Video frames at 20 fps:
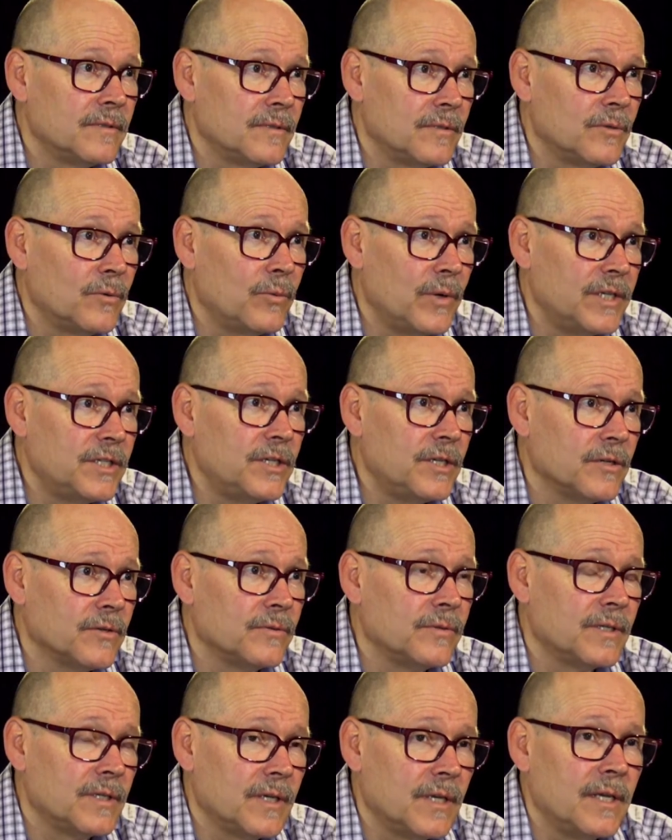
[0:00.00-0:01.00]
I was
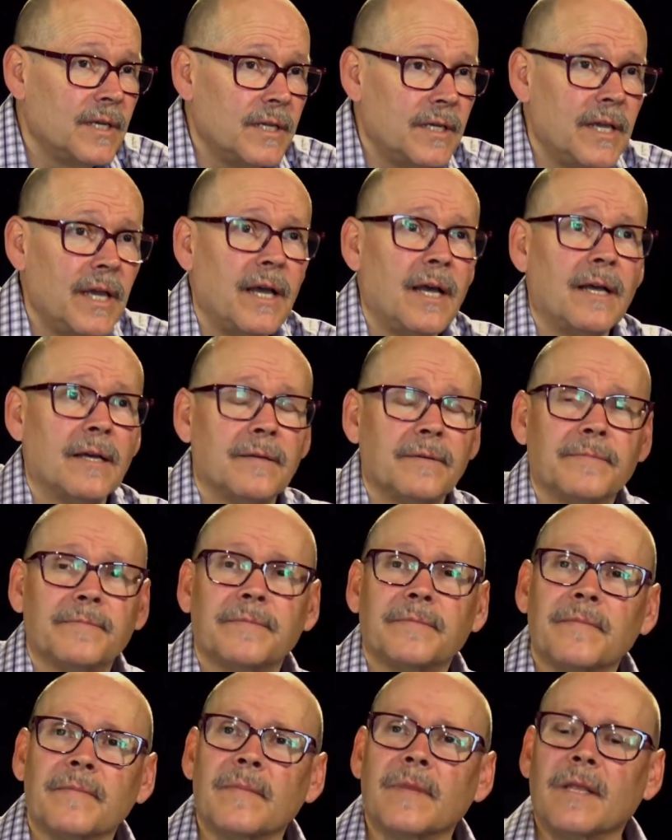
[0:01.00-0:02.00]
wondering if you had
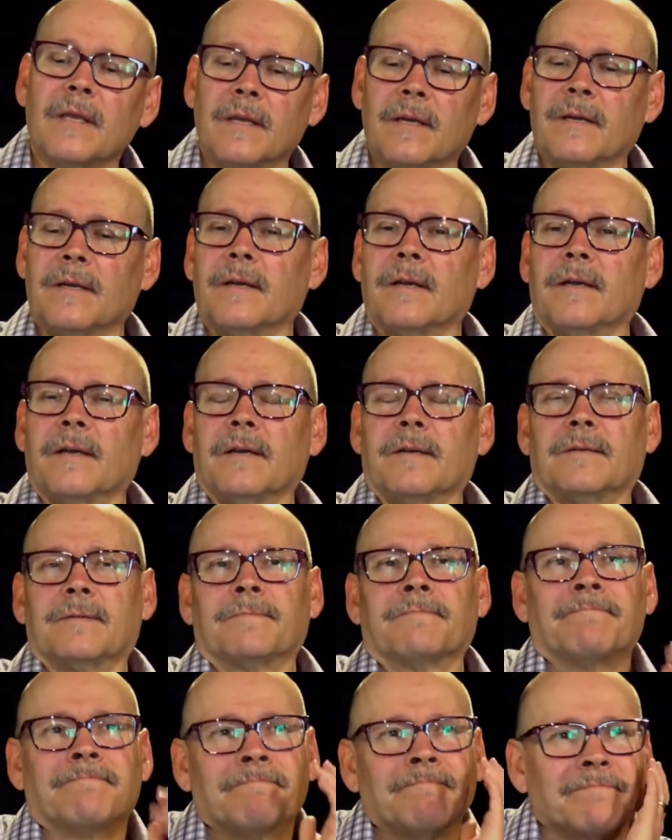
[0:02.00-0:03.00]
a sense of what that
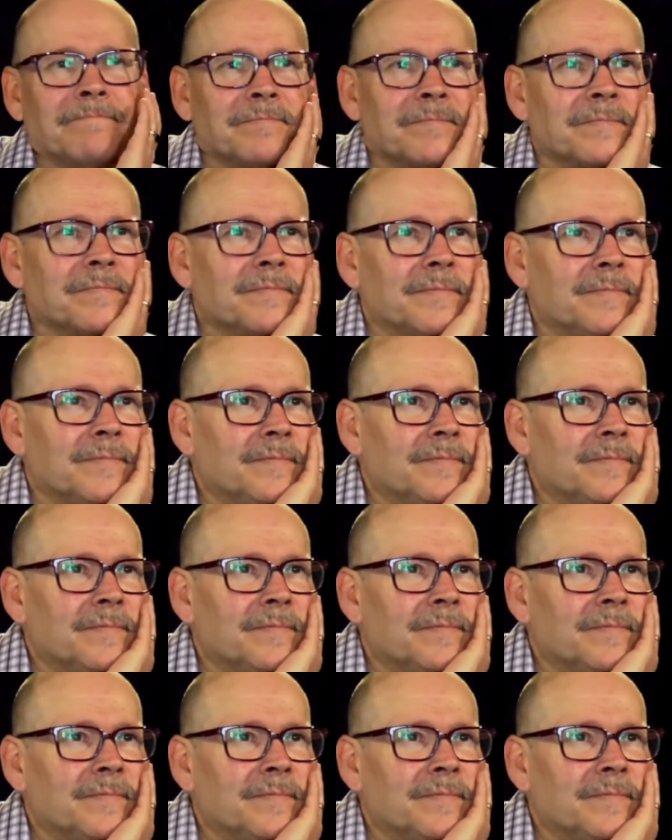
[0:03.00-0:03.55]
might look like.